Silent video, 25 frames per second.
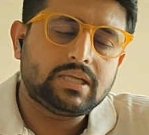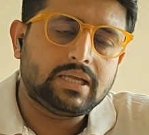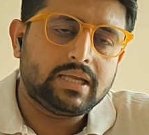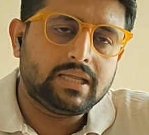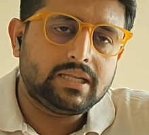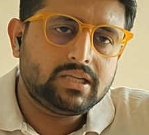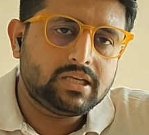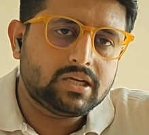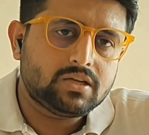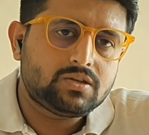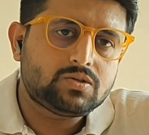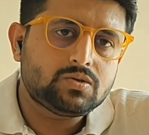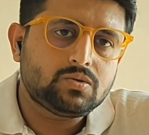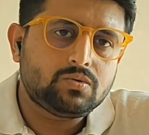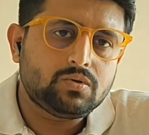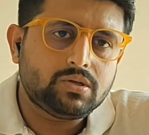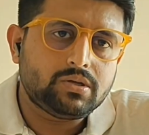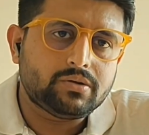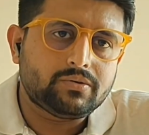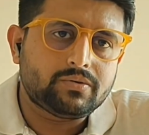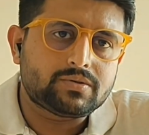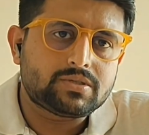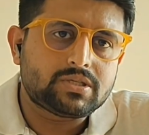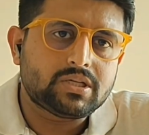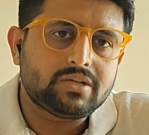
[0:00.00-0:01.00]
and get to know
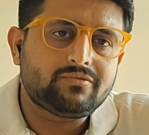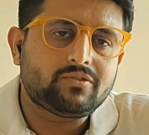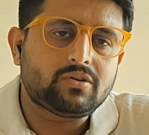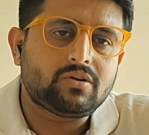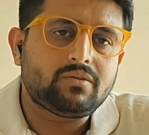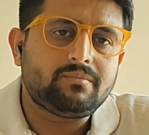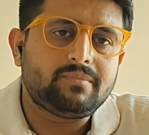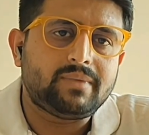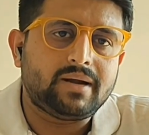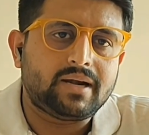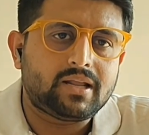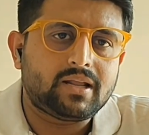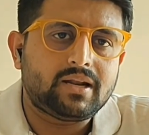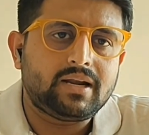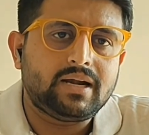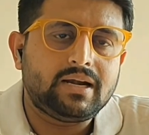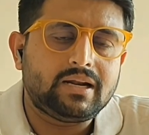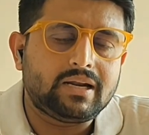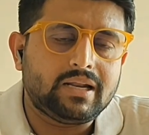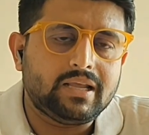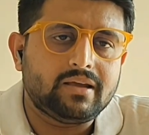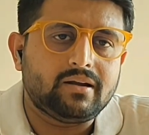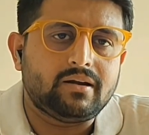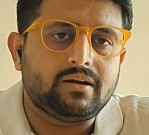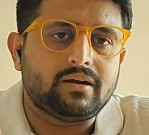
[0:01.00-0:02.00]
yourself for a better and
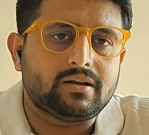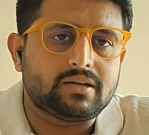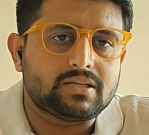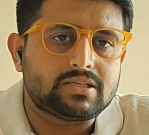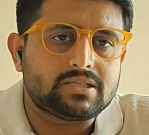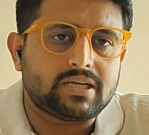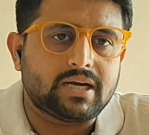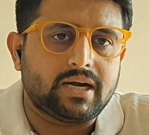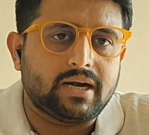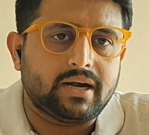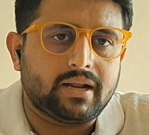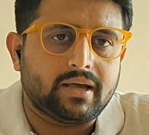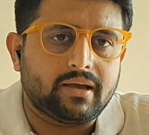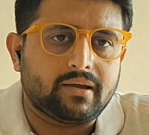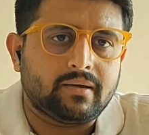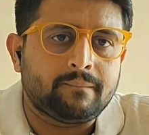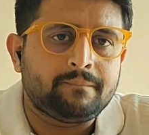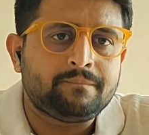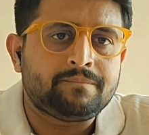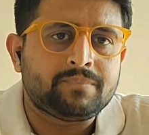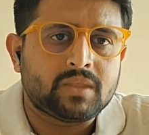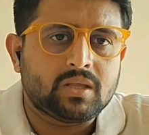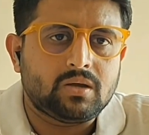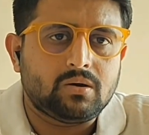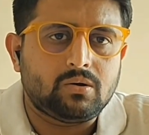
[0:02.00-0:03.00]
clear understanding.
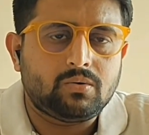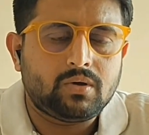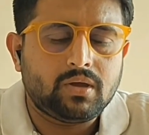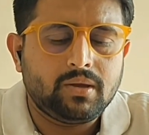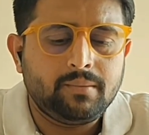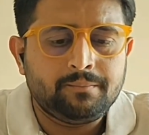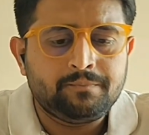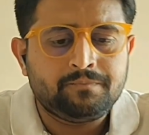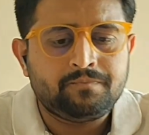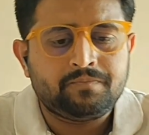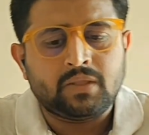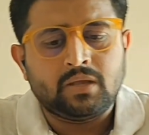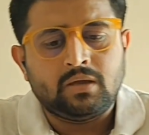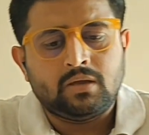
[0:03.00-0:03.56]
Okay.